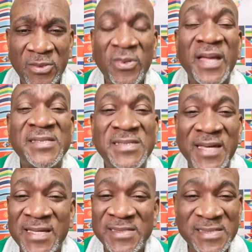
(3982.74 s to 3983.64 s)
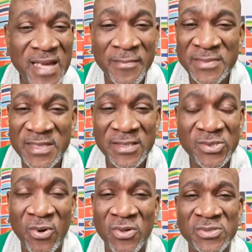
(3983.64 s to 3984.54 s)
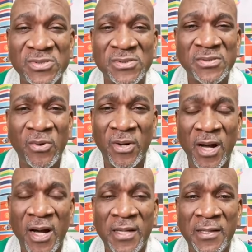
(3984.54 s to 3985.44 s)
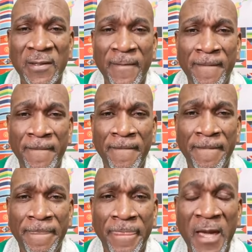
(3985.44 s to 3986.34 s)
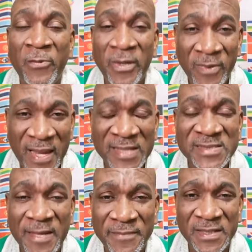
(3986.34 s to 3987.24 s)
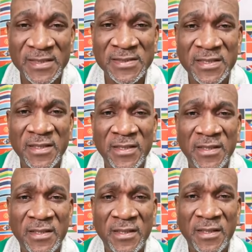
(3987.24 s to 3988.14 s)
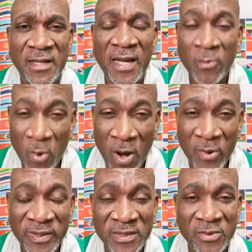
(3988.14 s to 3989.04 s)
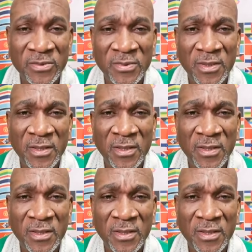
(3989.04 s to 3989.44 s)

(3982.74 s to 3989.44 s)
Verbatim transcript: You can say the same thing to us, O God, and we will accept it and walk with you.